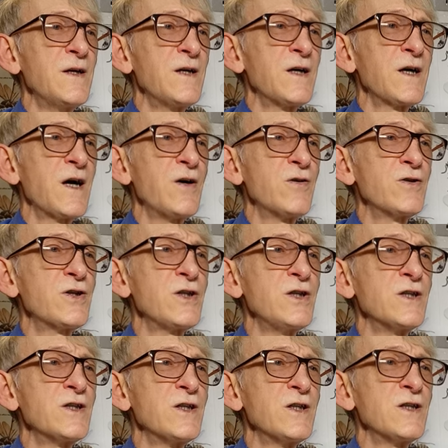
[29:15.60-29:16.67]
How
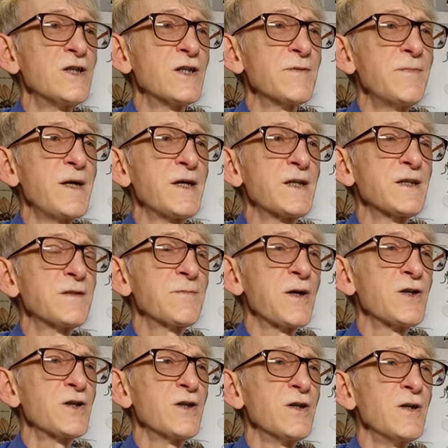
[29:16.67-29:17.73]
she's just making
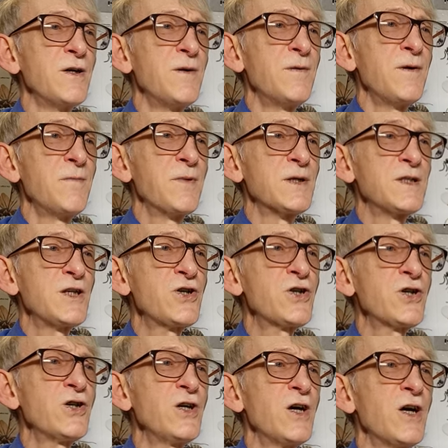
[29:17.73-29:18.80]
special
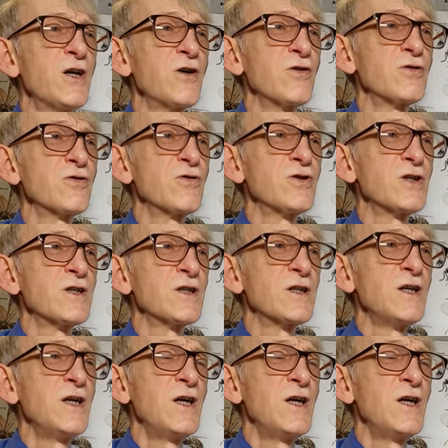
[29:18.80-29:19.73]
position and also just